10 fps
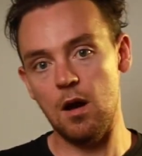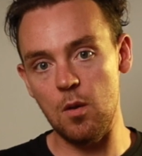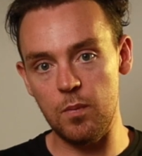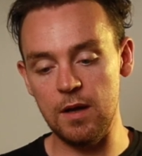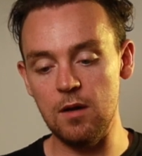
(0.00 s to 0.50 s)

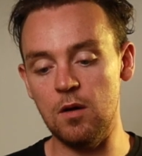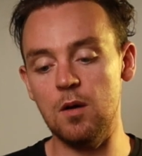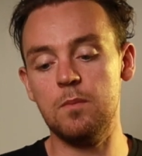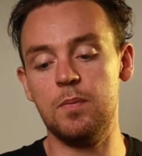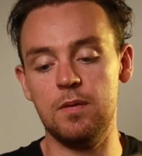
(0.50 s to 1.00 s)
open it
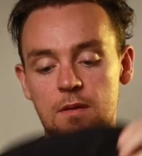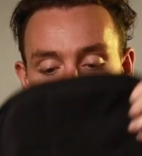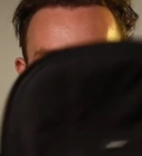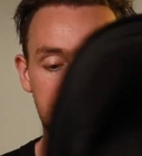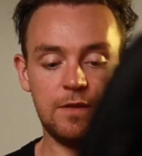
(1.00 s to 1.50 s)
up,
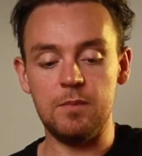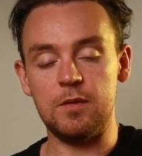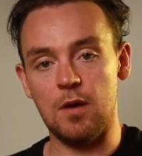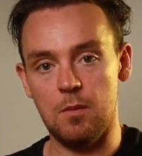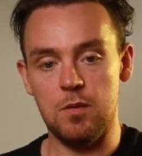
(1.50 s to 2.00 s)
and flip the
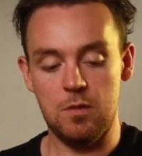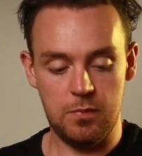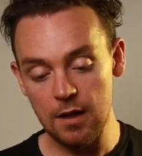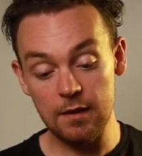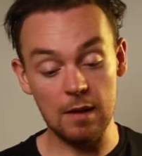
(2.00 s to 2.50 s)
top up.
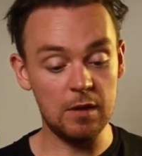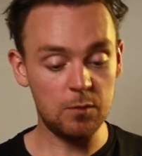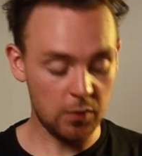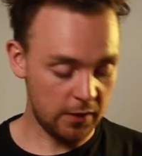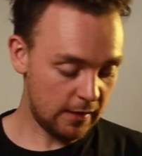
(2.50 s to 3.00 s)
That
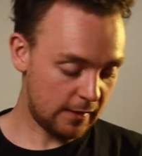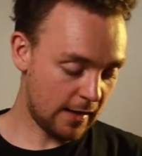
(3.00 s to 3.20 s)
means putting it